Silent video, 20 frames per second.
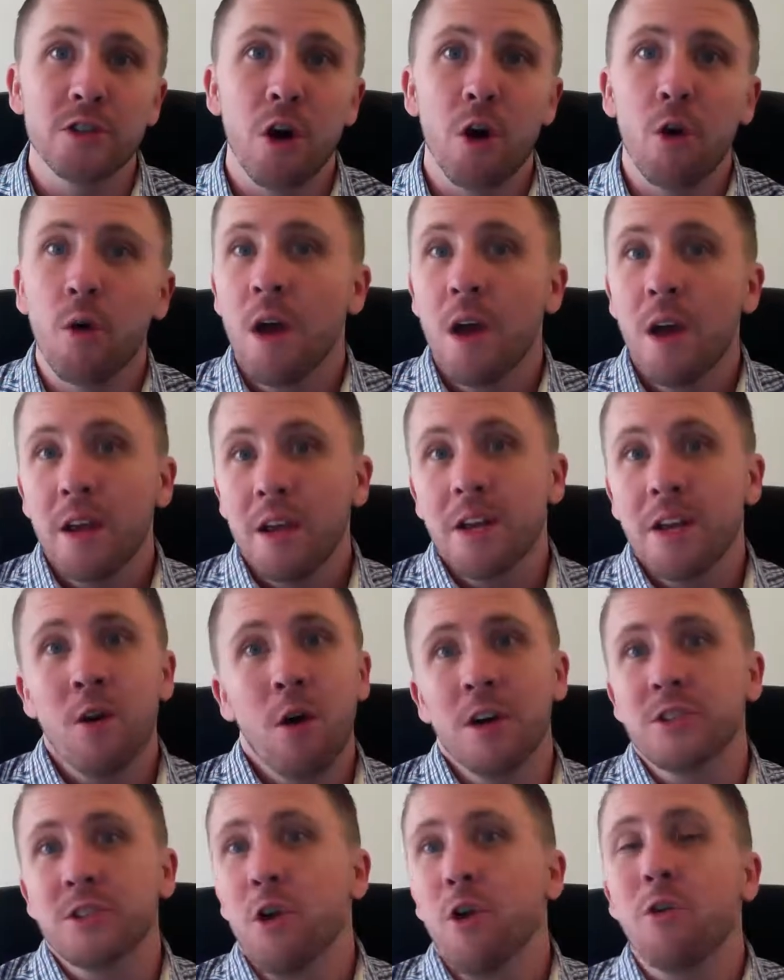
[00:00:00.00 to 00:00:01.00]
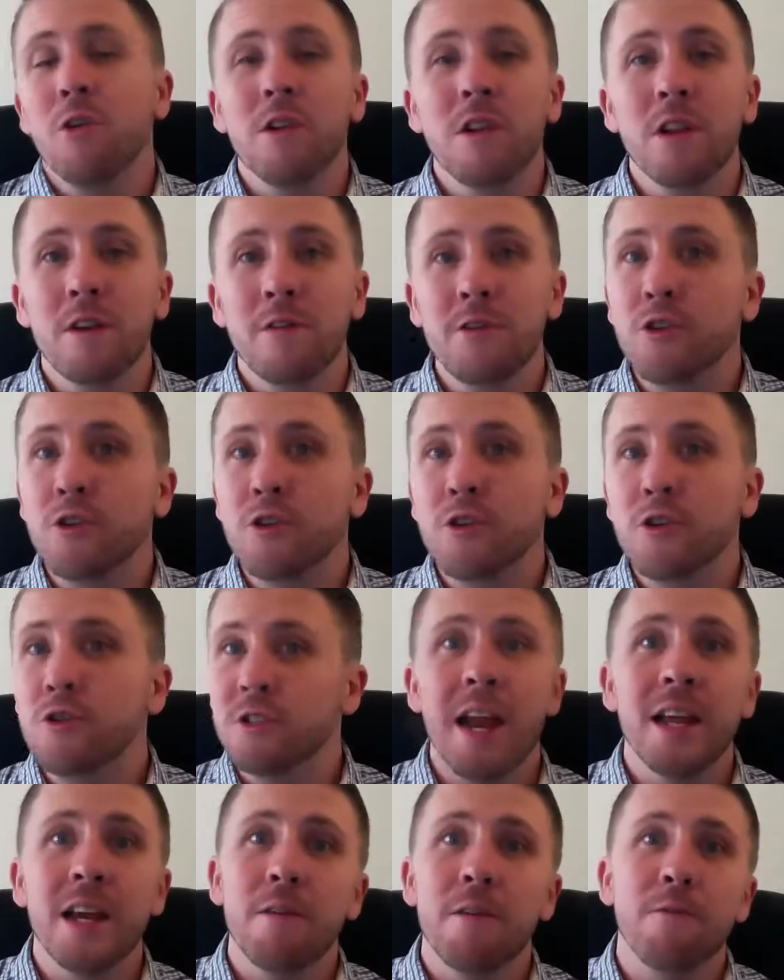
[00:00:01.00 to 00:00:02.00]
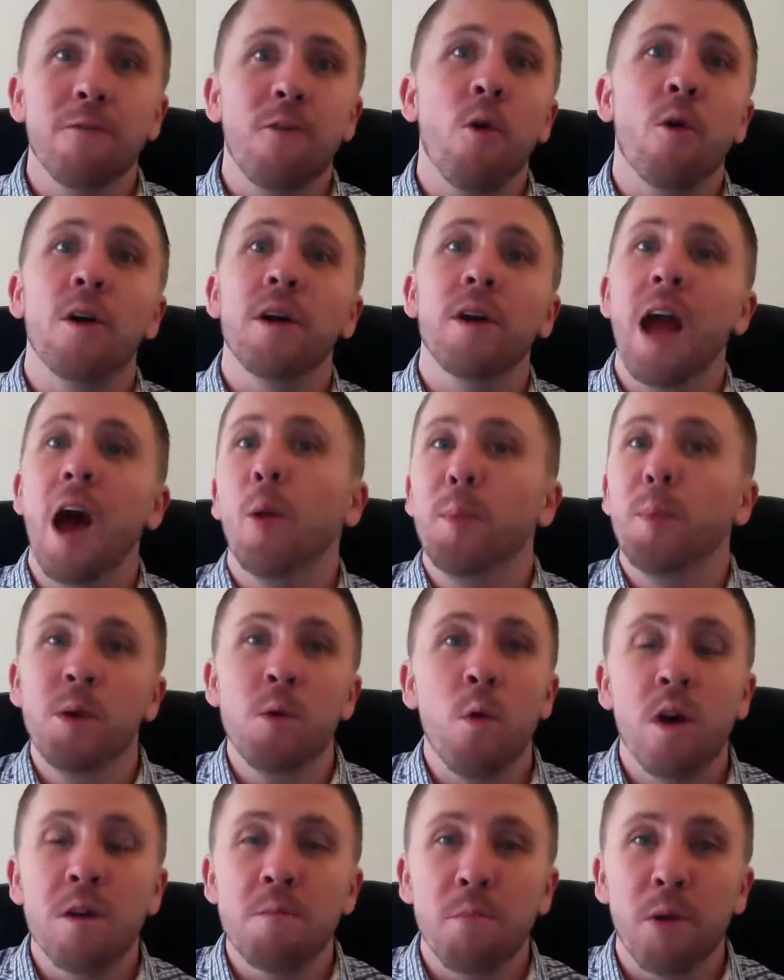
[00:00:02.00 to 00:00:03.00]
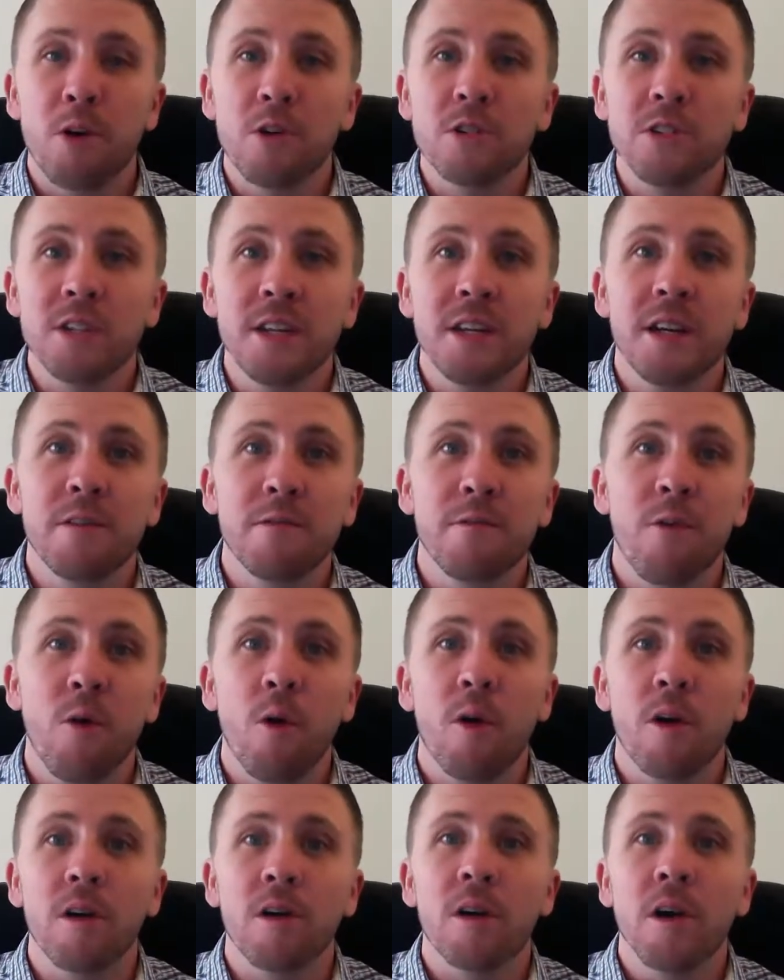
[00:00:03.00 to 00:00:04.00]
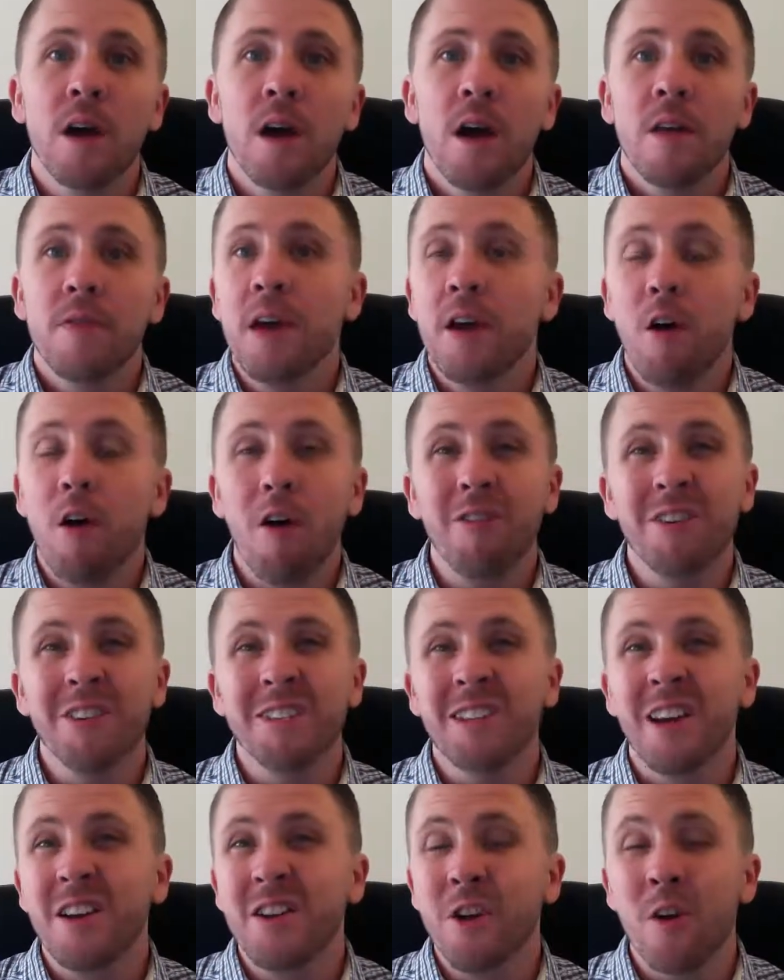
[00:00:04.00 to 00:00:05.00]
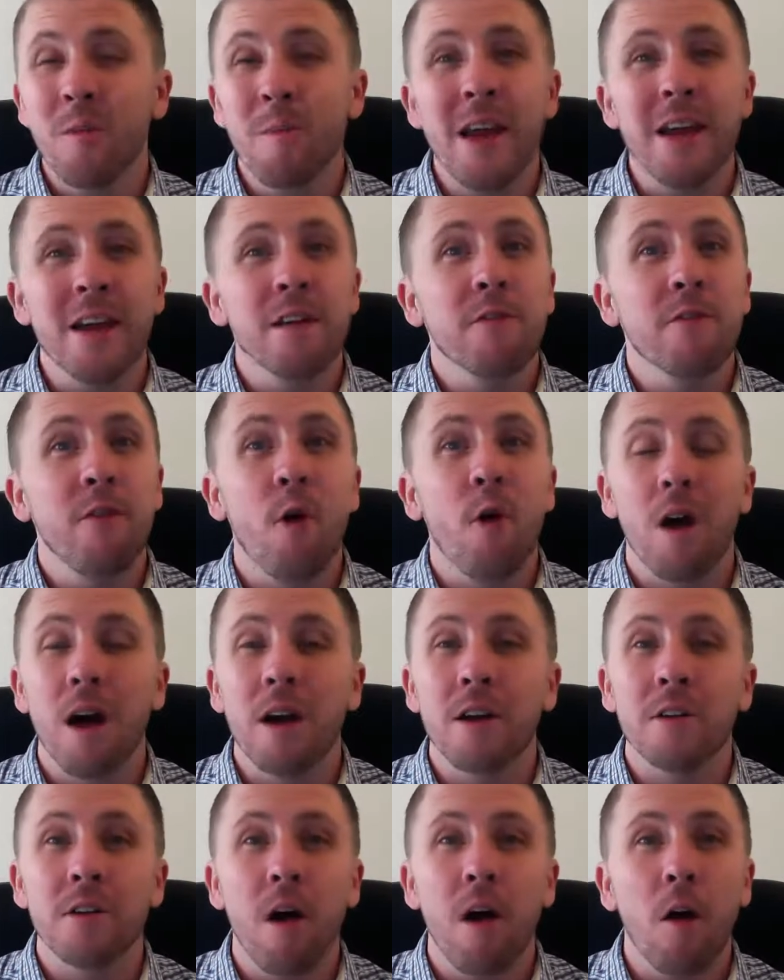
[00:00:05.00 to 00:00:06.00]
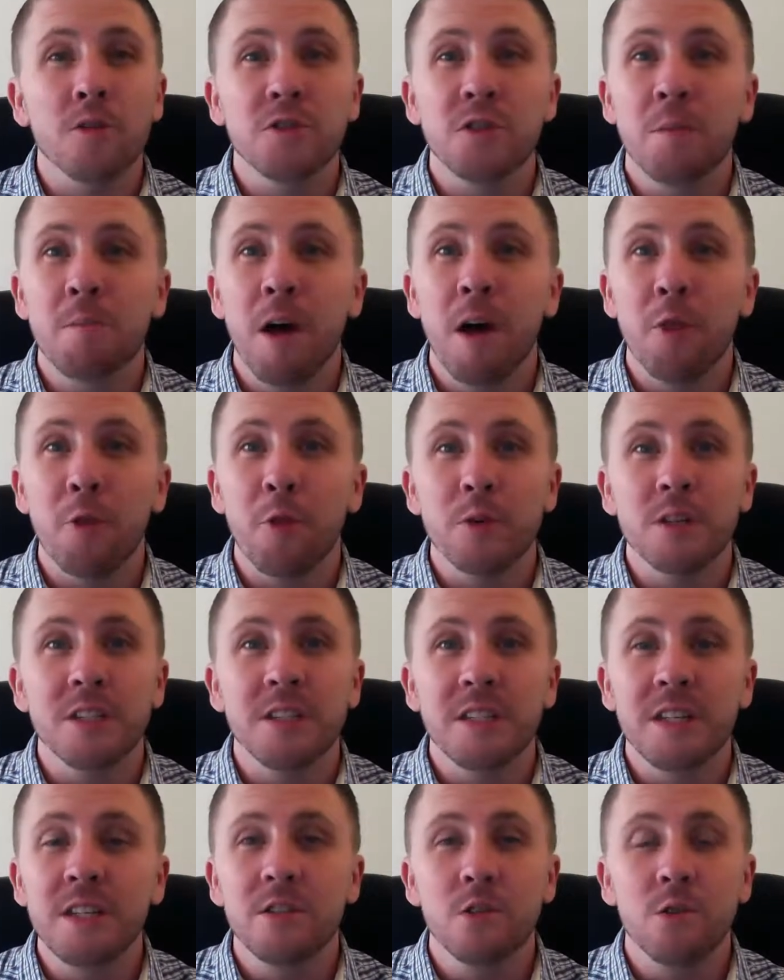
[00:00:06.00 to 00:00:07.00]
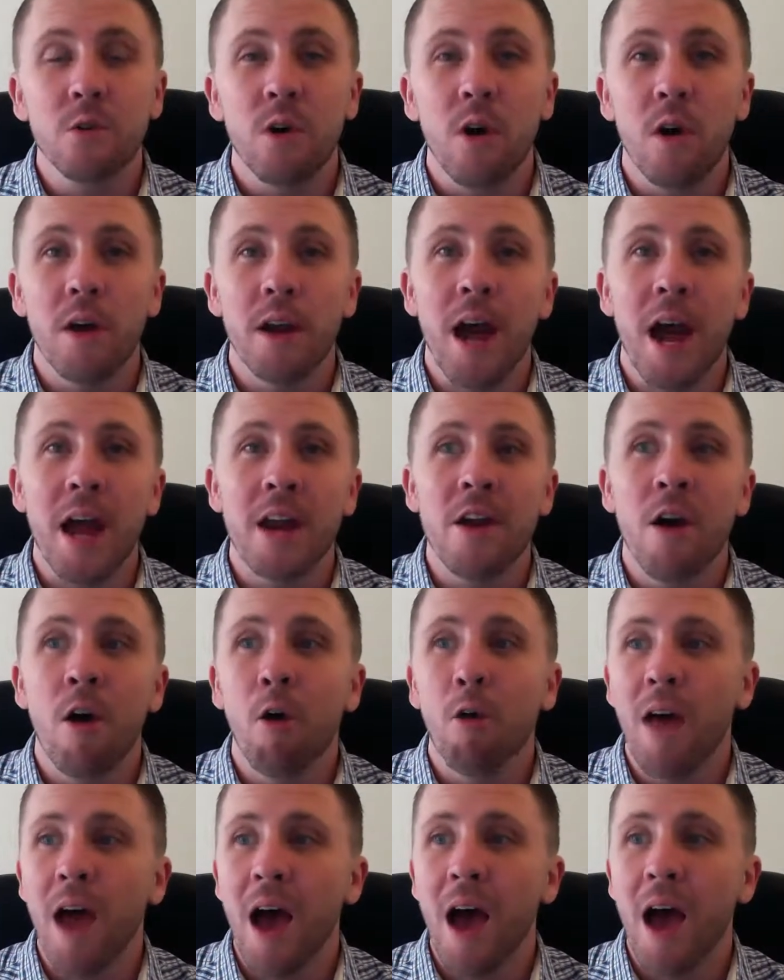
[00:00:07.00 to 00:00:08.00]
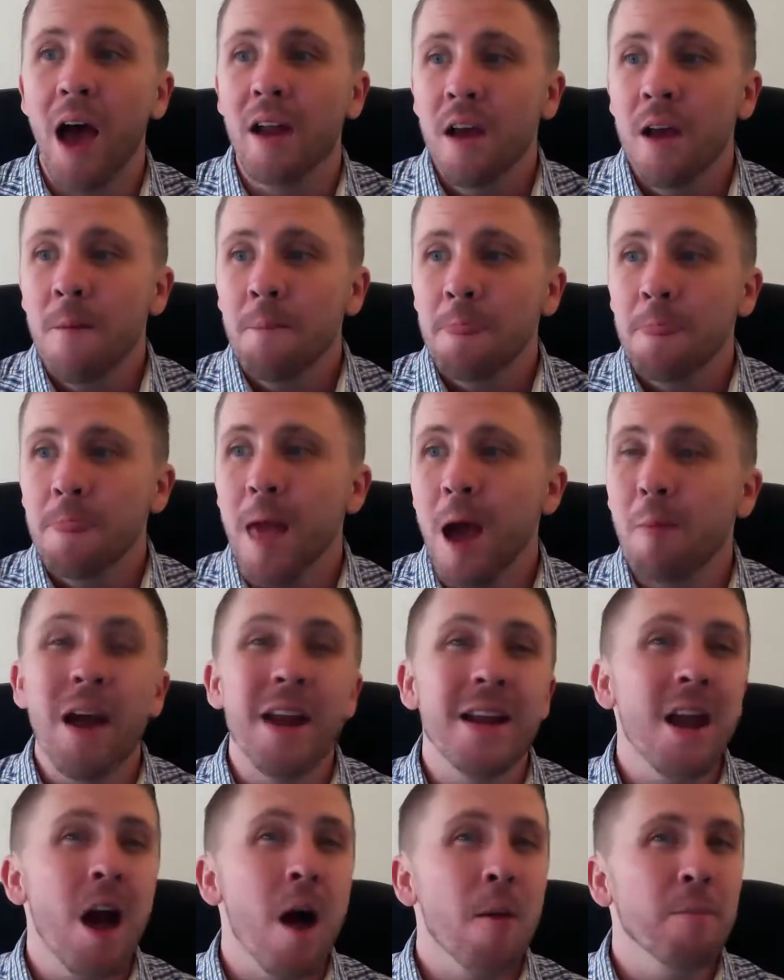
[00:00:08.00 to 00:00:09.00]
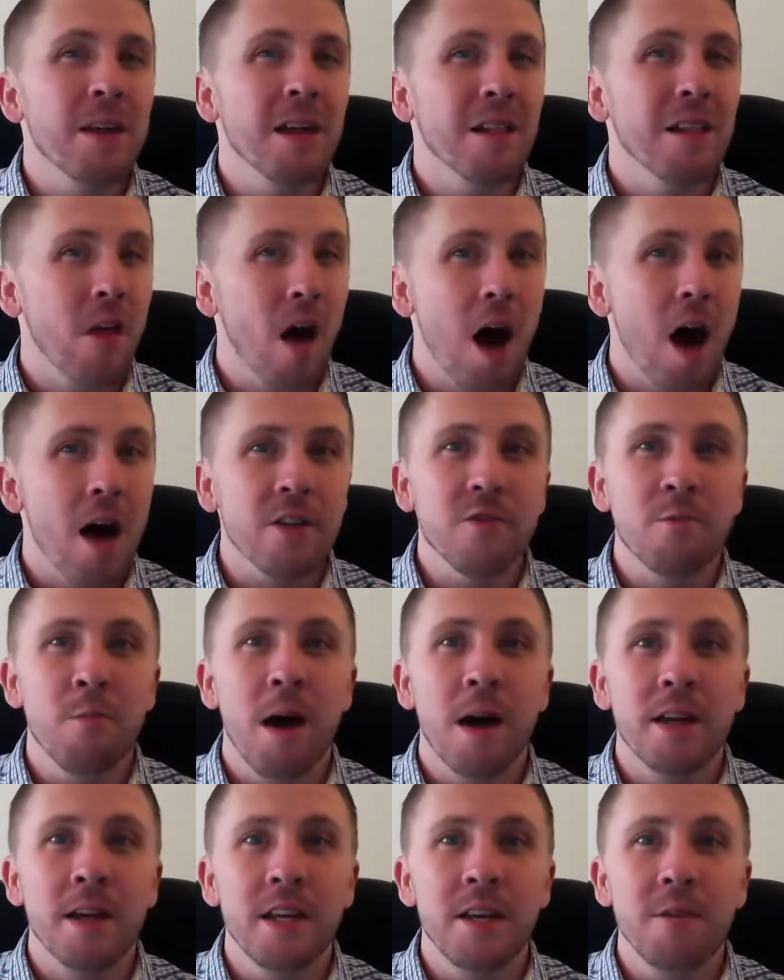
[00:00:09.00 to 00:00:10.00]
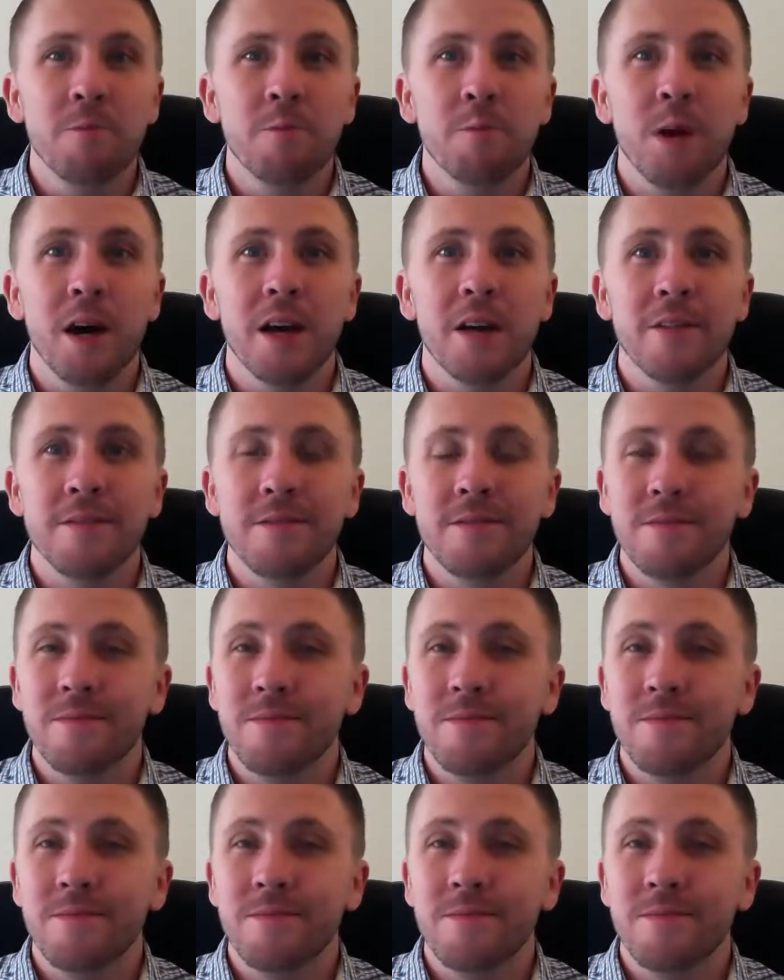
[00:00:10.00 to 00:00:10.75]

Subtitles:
So, you know, a total of you signing up 4 and helping one person get 4, then all of a sudden you're making $400 a month residual. And I know that that might not be a lot of money, but